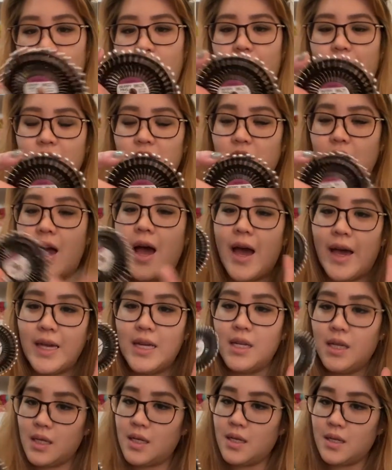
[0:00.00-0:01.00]
I
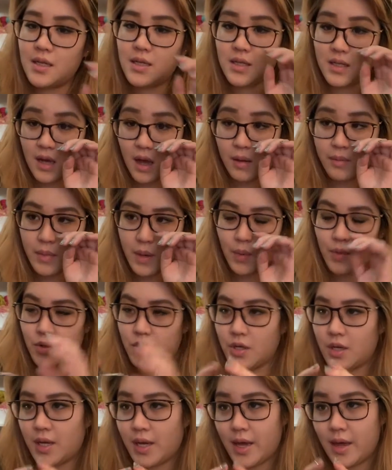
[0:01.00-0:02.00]
needed some. I was
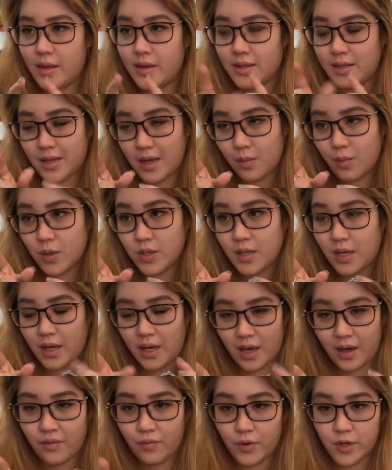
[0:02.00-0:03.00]
gonna get the same ones I
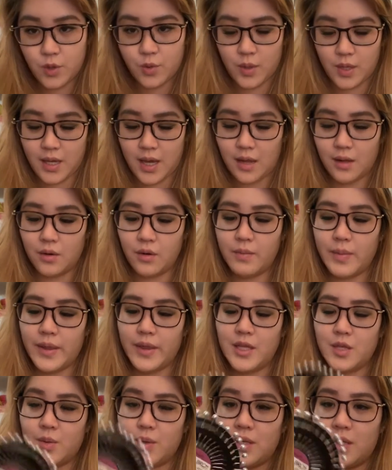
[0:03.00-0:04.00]
have, which were yellow,
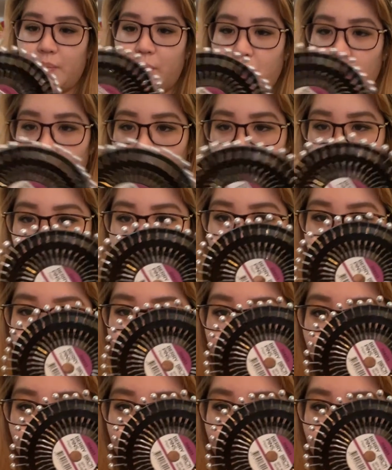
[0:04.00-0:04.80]
but this one's pearl.